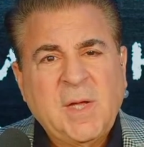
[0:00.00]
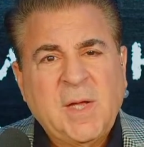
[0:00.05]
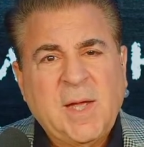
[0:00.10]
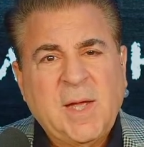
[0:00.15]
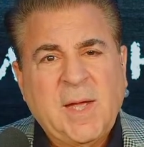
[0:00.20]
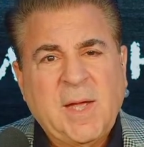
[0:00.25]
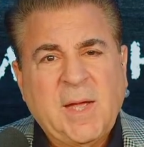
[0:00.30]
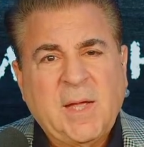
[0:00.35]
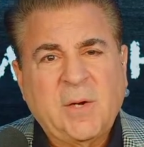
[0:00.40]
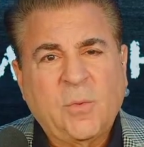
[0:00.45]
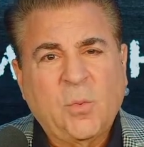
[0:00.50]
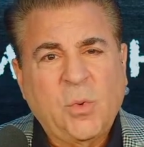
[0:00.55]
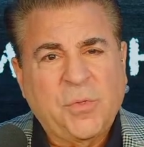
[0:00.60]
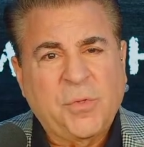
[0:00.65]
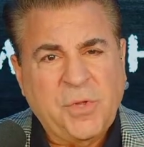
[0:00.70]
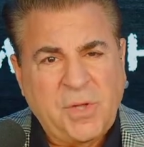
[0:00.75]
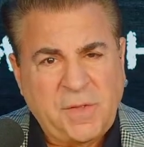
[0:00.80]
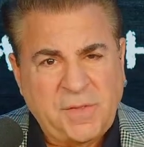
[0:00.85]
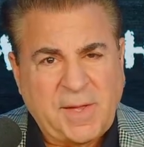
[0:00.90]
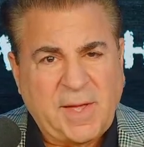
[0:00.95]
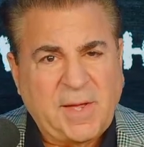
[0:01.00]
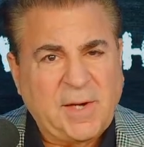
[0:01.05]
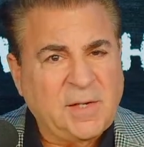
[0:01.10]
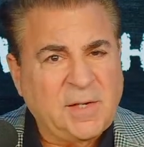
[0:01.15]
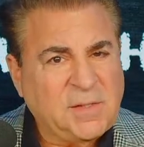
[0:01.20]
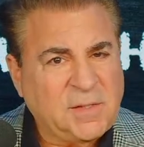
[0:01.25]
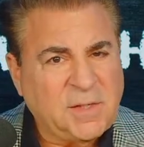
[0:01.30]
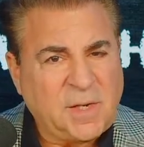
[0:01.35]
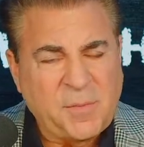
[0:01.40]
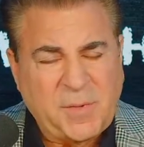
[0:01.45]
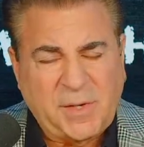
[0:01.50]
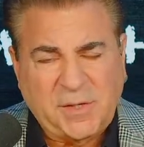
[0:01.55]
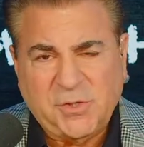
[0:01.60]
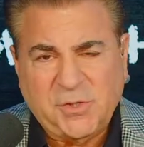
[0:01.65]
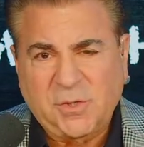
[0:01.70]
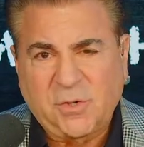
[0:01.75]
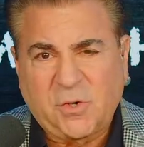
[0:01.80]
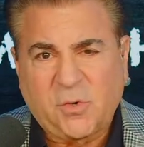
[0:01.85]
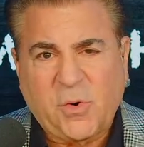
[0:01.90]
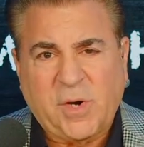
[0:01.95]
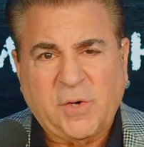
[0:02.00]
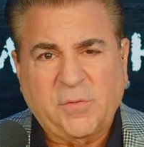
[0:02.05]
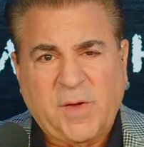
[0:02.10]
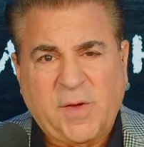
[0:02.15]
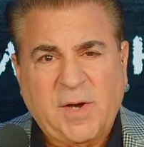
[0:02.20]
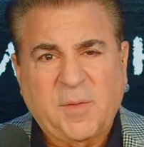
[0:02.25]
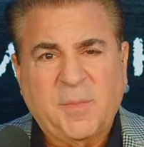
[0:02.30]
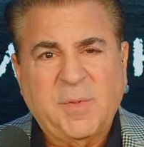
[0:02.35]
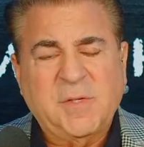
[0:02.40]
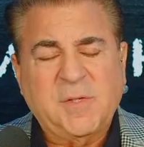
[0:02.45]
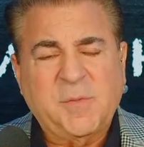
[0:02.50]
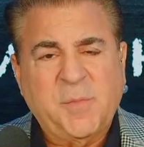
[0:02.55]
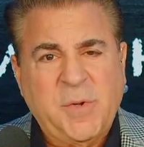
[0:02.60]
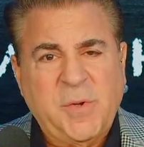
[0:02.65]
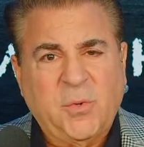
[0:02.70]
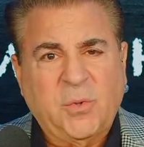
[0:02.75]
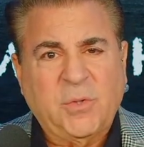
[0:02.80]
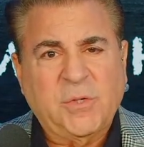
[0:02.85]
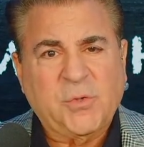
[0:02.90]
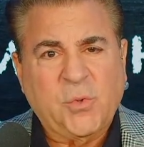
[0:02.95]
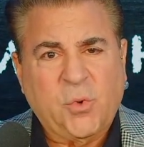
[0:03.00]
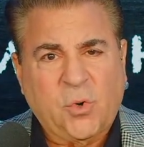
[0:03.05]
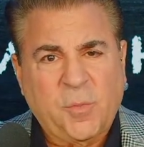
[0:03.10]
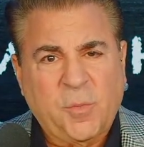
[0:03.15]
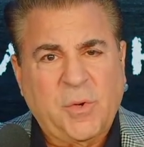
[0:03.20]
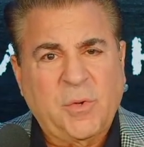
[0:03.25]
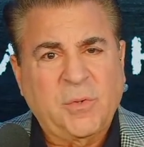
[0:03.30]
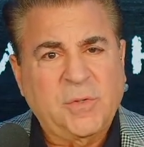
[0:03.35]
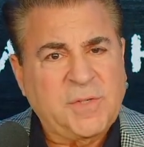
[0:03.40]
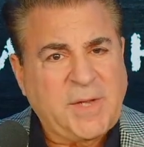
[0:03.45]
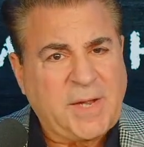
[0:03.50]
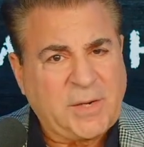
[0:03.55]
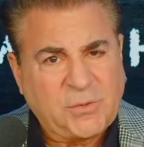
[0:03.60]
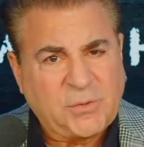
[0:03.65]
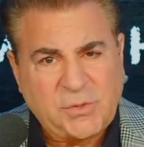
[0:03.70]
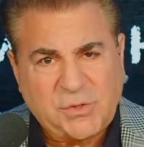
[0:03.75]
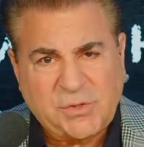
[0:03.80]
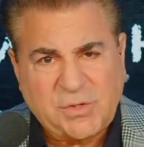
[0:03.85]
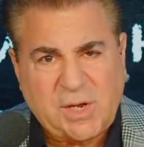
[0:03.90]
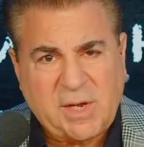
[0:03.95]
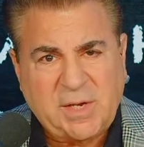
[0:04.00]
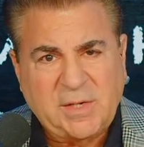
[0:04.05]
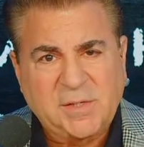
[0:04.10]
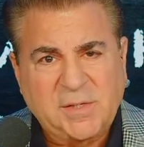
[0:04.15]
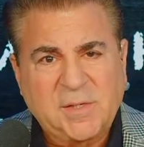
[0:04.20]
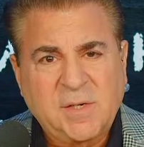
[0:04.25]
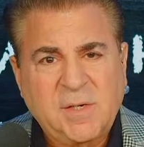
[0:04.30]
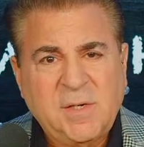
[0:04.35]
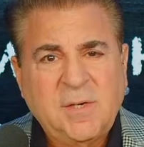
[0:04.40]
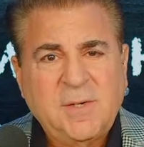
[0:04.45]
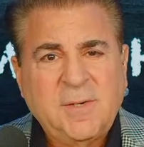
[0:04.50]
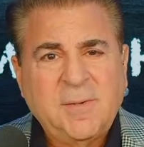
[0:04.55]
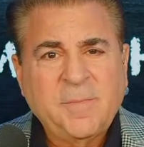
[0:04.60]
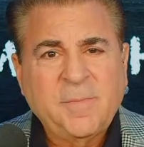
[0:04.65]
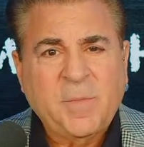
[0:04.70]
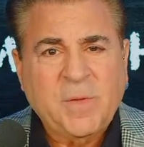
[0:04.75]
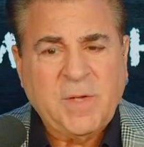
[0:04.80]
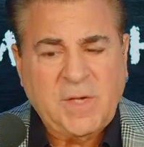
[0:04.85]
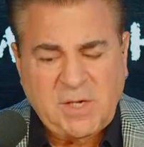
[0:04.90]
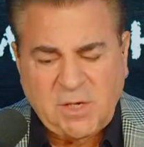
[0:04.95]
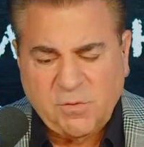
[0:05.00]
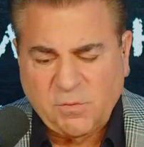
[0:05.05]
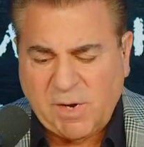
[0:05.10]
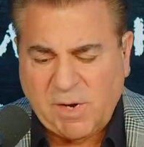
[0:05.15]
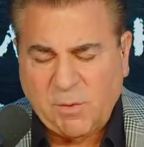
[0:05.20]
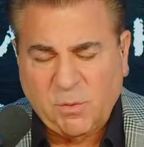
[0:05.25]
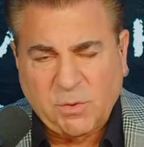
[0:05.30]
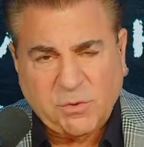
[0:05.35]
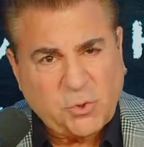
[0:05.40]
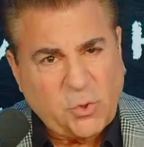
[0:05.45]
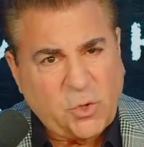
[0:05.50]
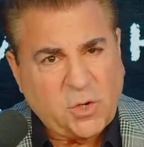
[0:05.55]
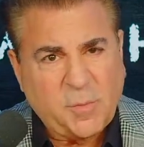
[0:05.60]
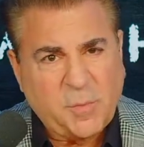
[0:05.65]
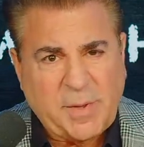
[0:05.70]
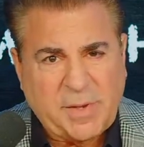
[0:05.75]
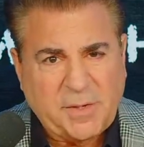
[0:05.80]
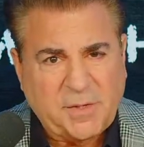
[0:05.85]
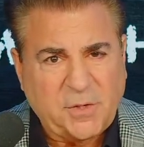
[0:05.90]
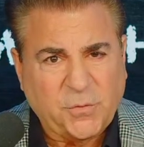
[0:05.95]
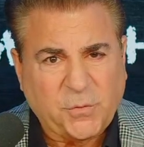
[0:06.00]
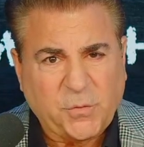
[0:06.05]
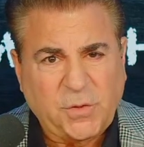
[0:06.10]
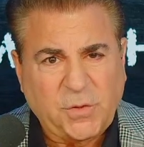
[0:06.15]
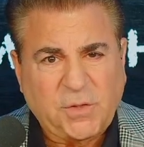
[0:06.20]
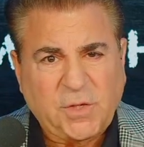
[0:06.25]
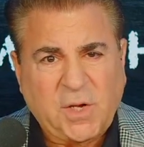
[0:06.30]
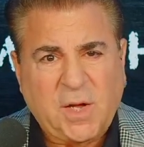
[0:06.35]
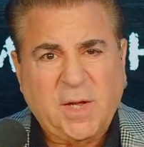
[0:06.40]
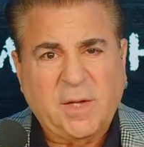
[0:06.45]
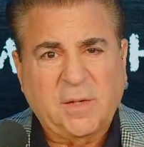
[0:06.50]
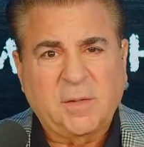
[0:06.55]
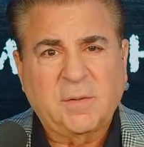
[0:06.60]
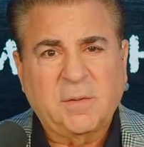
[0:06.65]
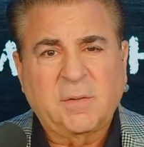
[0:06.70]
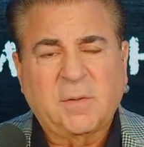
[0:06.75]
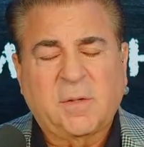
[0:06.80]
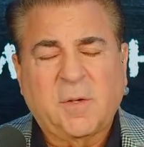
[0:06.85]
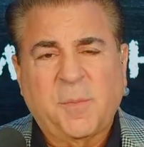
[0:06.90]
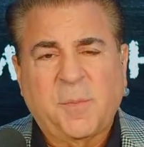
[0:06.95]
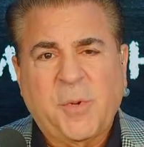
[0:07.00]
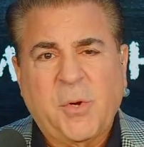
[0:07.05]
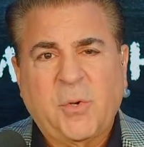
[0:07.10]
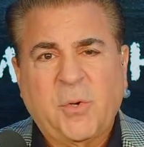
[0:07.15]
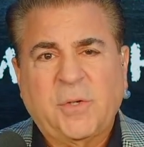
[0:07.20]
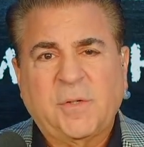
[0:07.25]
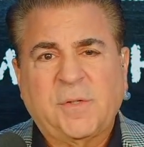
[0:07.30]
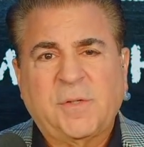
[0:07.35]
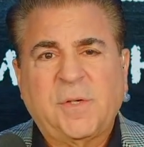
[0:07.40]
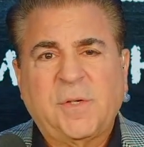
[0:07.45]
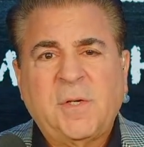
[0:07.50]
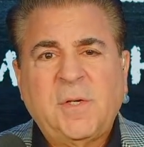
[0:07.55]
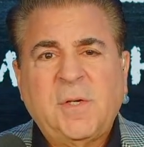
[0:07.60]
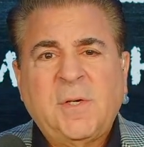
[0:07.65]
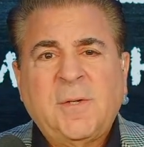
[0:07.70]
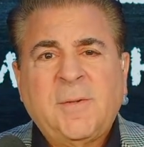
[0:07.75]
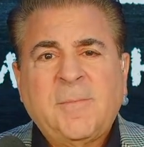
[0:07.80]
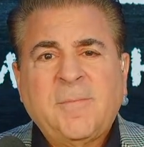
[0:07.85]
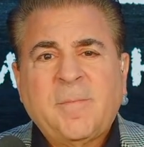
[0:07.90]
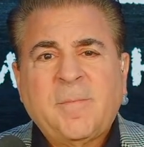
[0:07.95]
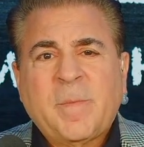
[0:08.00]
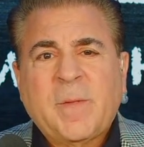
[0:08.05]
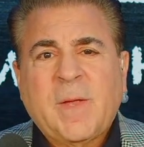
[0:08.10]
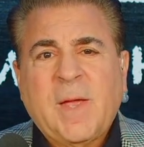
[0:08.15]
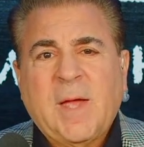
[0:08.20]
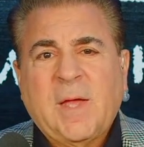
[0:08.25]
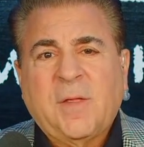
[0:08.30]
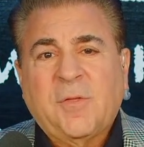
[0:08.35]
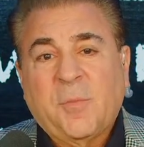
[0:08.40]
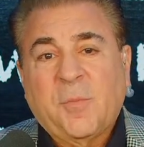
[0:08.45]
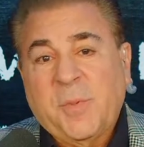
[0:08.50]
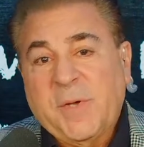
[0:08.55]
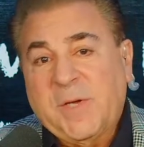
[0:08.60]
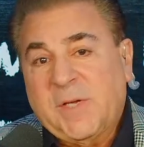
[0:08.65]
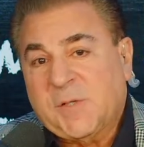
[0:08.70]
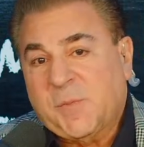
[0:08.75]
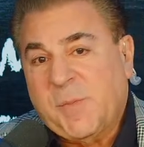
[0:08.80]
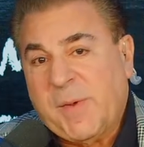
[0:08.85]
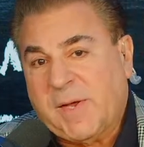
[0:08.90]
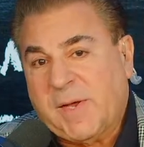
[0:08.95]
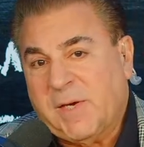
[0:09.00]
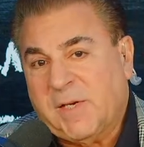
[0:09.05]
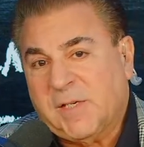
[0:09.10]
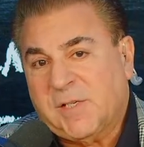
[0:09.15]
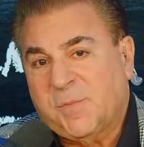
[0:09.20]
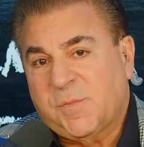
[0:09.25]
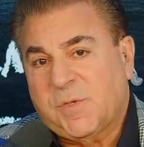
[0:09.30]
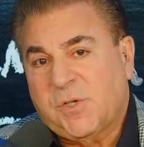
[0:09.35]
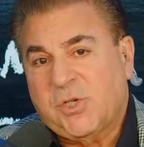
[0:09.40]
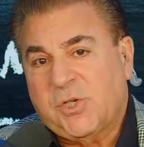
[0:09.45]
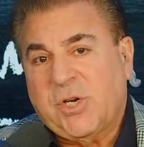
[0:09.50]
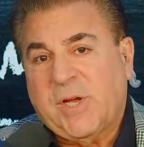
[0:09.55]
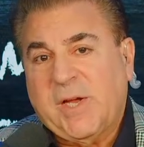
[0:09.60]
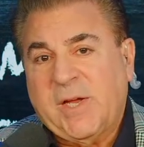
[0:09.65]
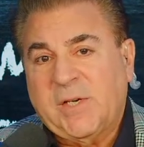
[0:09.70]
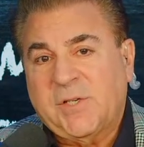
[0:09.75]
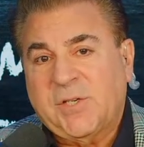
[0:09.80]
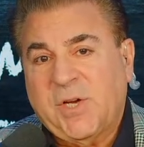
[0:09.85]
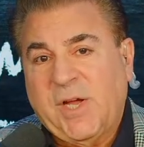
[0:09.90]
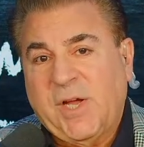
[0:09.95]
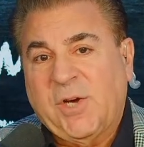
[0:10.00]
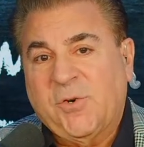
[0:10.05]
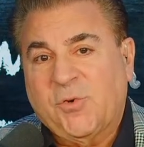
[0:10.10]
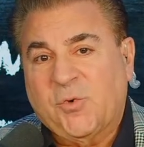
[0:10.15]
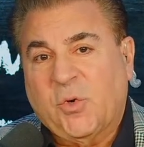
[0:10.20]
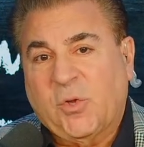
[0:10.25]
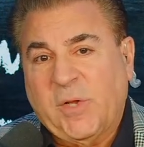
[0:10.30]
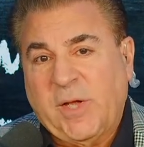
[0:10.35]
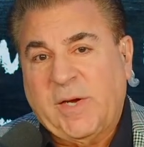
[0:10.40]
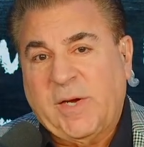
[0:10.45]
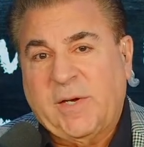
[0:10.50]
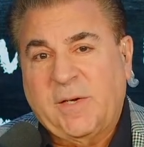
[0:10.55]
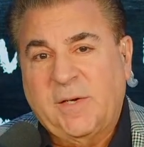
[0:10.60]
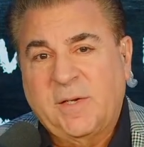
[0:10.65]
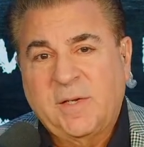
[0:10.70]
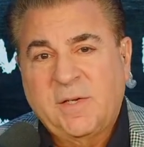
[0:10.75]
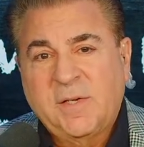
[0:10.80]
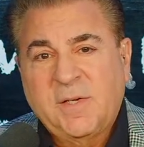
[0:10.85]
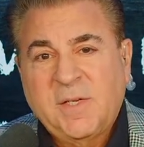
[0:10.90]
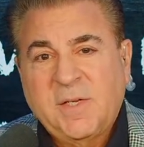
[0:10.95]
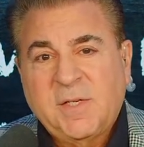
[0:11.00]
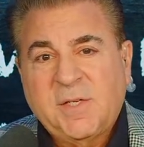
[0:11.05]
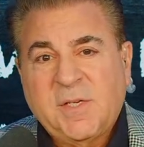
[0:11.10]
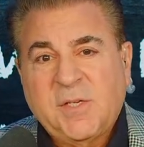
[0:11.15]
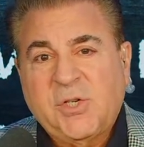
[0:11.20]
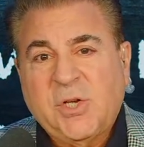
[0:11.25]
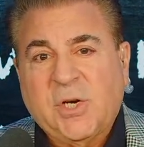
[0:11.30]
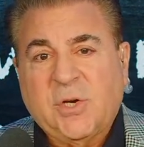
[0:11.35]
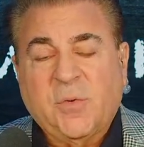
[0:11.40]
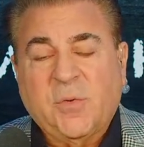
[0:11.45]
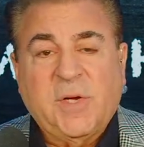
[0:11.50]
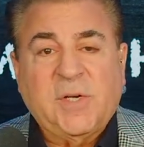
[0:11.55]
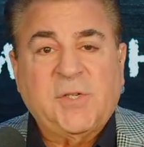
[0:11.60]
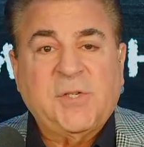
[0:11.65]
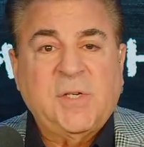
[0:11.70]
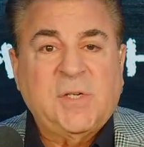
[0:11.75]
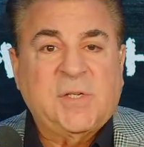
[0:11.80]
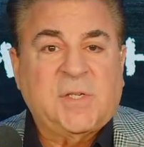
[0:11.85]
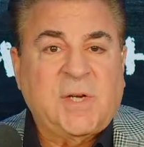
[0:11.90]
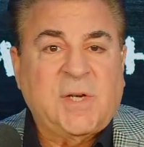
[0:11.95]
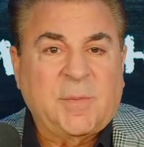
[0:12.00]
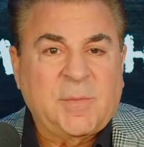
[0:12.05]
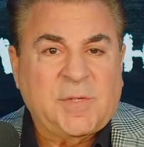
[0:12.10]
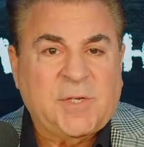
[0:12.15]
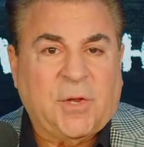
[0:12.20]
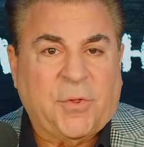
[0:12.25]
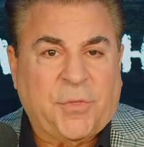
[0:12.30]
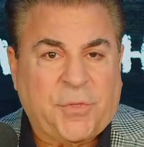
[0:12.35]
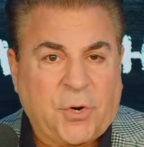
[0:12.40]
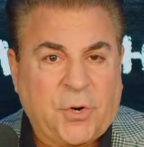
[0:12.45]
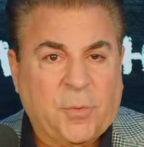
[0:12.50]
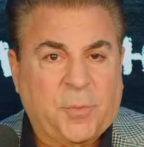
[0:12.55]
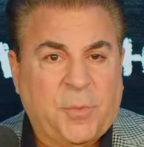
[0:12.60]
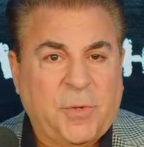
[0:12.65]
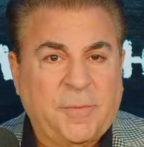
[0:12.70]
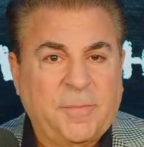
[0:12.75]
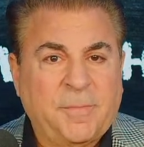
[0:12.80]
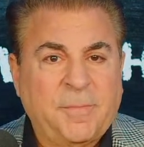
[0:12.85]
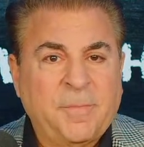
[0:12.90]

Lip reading: And within that, as I mentioned, correct vitamins, minerals, hormones, exercise, eating right. We'll talk about different diet components. And the biggest mechanism to change age-related degeneration is stem cell therapy.